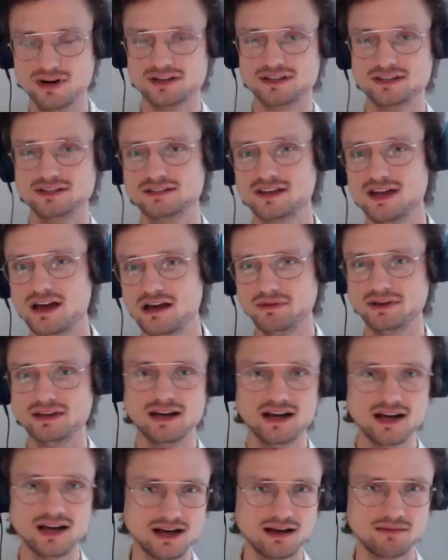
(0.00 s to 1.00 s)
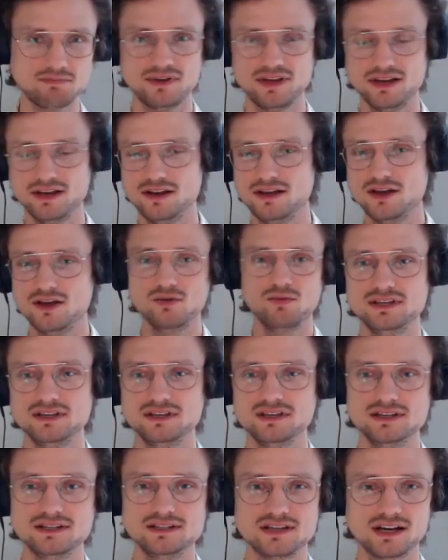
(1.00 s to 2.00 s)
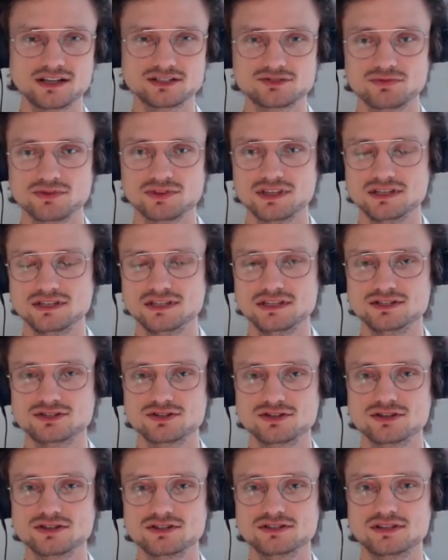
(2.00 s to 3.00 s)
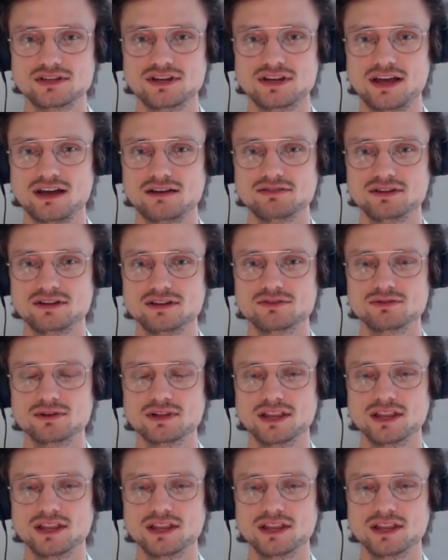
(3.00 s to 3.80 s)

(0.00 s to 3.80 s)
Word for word: what is coming up and being in touch with the teachers and having a